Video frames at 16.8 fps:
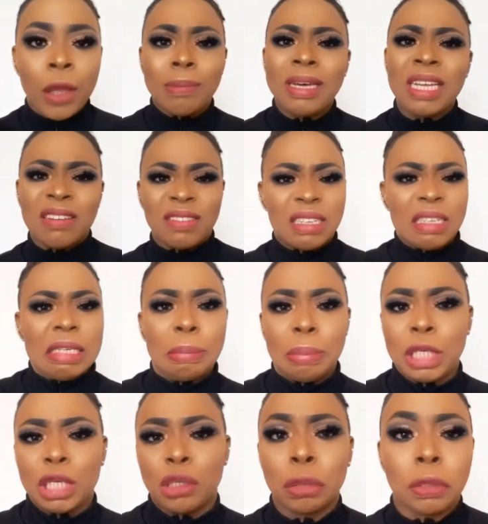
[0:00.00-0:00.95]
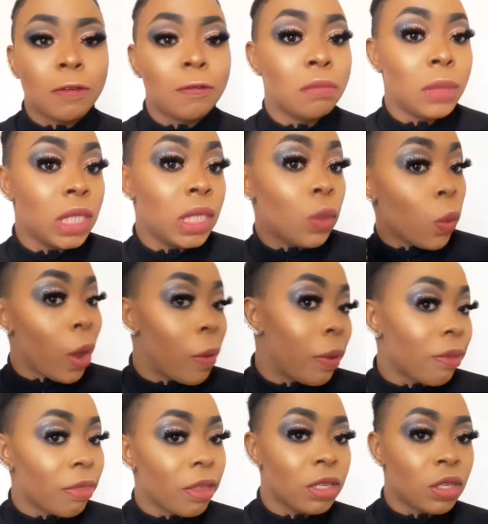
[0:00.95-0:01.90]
you might have seen a picture of me wearing